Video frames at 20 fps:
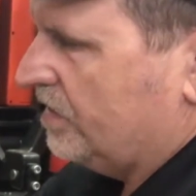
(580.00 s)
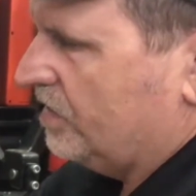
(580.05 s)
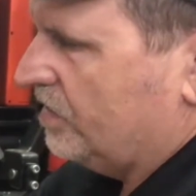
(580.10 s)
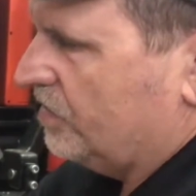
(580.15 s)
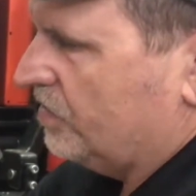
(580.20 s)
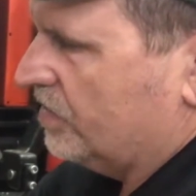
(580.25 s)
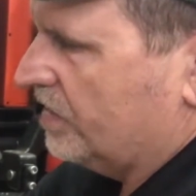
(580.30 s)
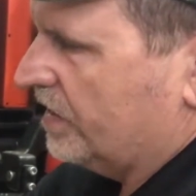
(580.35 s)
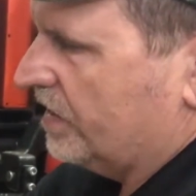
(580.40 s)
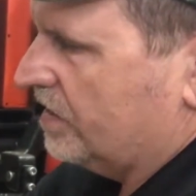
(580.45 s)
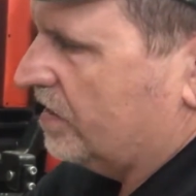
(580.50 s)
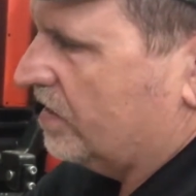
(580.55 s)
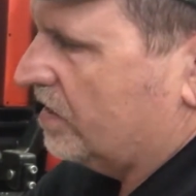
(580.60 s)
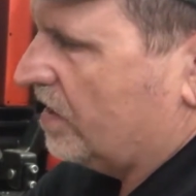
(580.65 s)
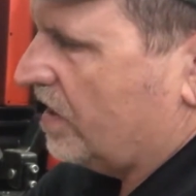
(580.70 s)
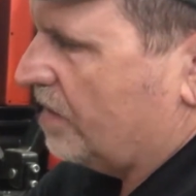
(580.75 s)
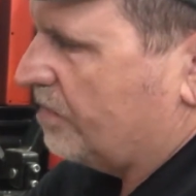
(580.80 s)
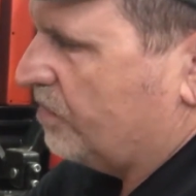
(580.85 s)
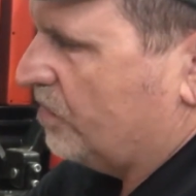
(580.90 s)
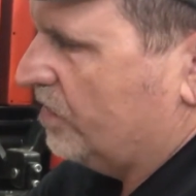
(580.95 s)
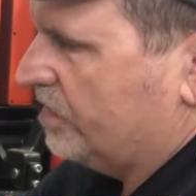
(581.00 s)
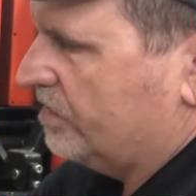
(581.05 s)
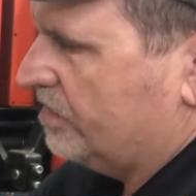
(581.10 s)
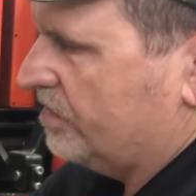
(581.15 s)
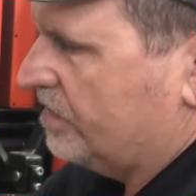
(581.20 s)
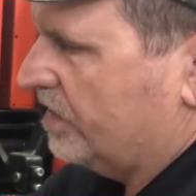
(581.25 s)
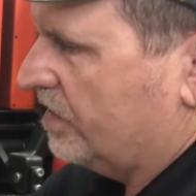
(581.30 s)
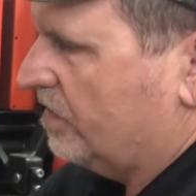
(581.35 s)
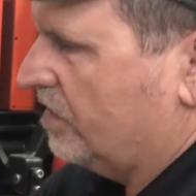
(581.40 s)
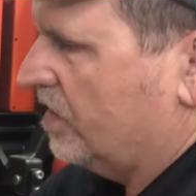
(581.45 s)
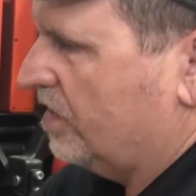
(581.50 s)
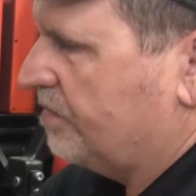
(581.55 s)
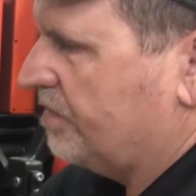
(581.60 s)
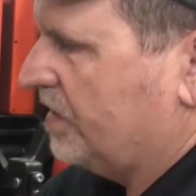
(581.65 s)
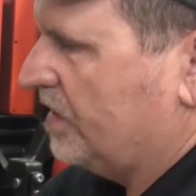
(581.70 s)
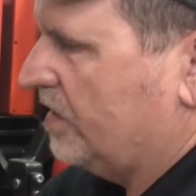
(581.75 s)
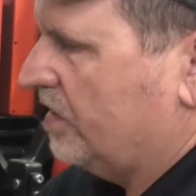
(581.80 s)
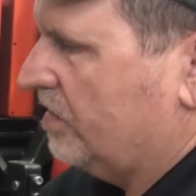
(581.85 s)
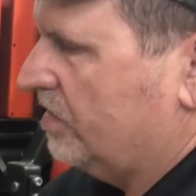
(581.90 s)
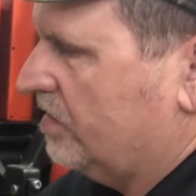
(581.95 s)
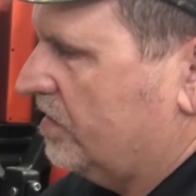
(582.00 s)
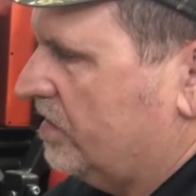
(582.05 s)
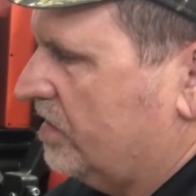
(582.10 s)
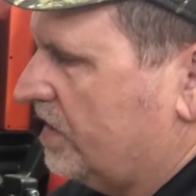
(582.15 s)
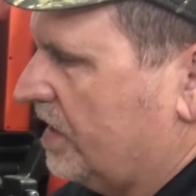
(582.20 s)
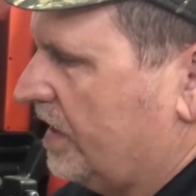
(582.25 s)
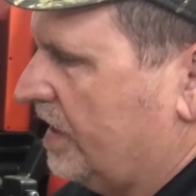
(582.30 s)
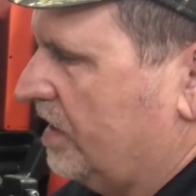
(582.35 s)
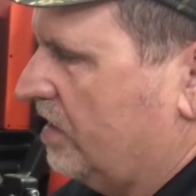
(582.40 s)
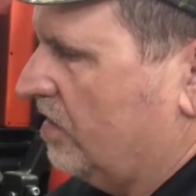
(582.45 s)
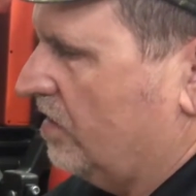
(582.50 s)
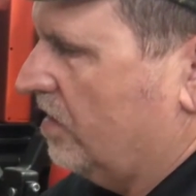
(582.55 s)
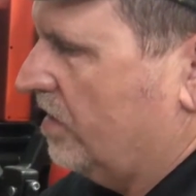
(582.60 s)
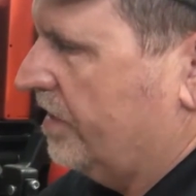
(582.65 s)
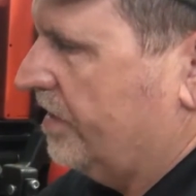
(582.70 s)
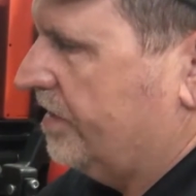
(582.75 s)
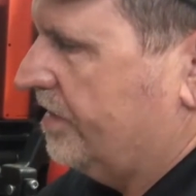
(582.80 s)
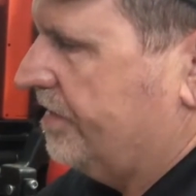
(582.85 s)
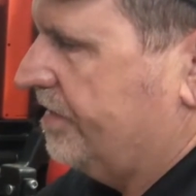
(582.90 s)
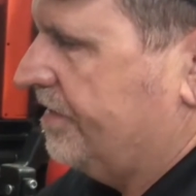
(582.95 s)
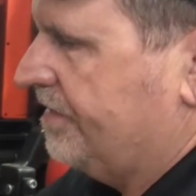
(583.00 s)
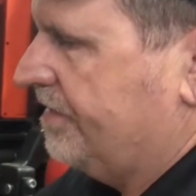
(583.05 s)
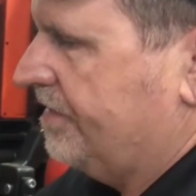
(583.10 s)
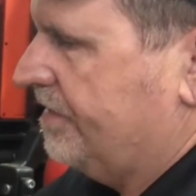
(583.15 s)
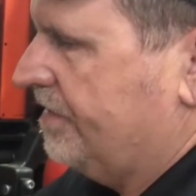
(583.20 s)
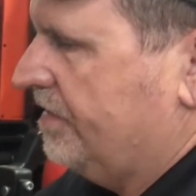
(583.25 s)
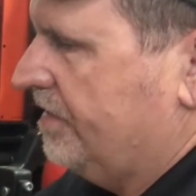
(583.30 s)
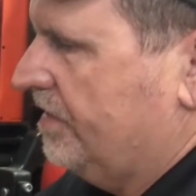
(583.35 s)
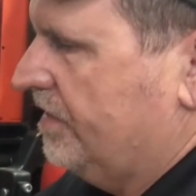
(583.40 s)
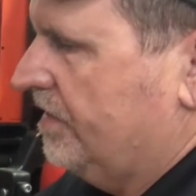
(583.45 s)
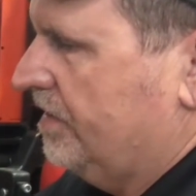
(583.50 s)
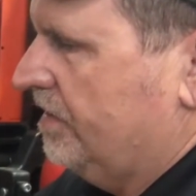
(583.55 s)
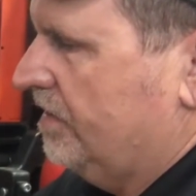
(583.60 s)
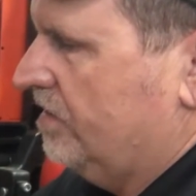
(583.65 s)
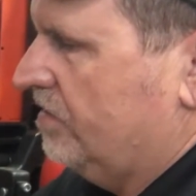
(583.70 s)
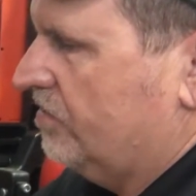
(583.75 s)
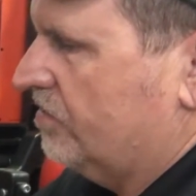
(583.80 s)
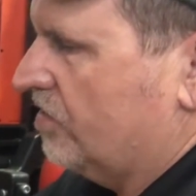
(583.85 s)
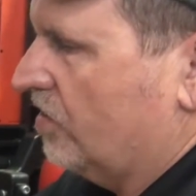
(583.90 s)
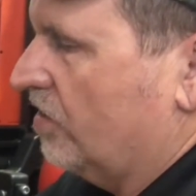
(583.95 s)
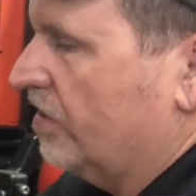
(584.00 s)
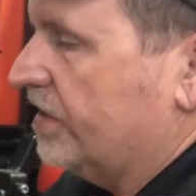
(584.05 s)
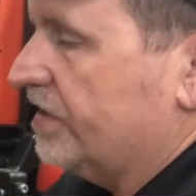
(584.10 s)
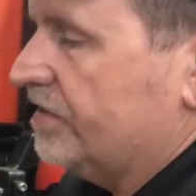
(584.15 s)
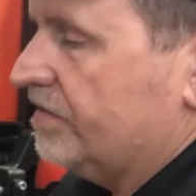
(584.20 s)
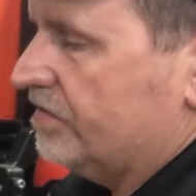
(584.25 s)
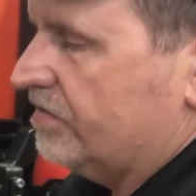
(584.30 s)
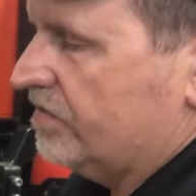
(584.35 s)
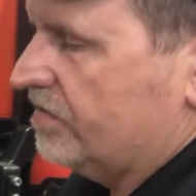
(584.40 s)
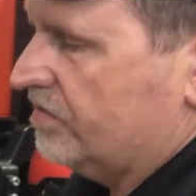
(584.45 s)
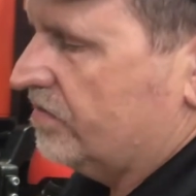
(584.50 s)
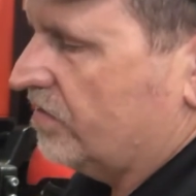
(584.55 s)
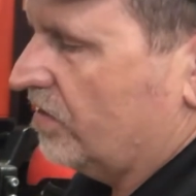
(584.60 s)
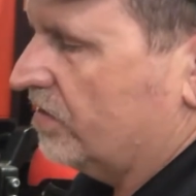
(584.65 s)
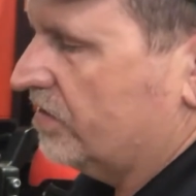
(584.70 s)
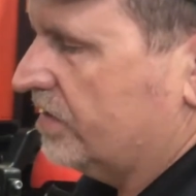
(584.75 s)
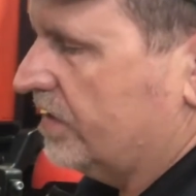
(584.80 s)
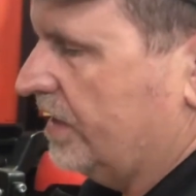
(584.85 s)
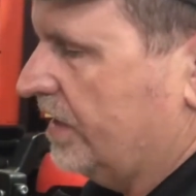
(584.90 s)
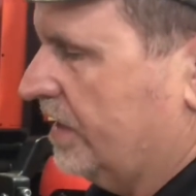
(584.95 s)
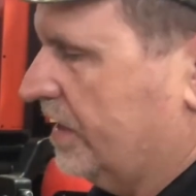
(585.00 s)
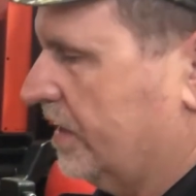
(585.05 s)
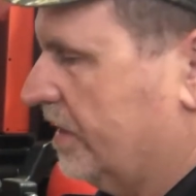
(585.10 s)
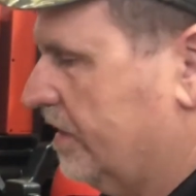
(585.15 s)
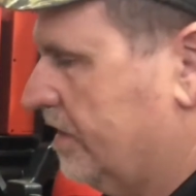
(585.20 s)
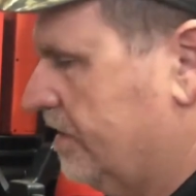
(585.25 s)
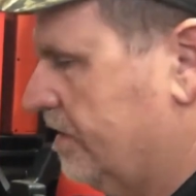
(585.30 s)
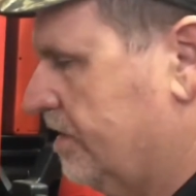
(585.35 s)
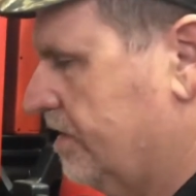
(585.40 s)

Usually get the top one centered up in there, tightened on. Start tightening it.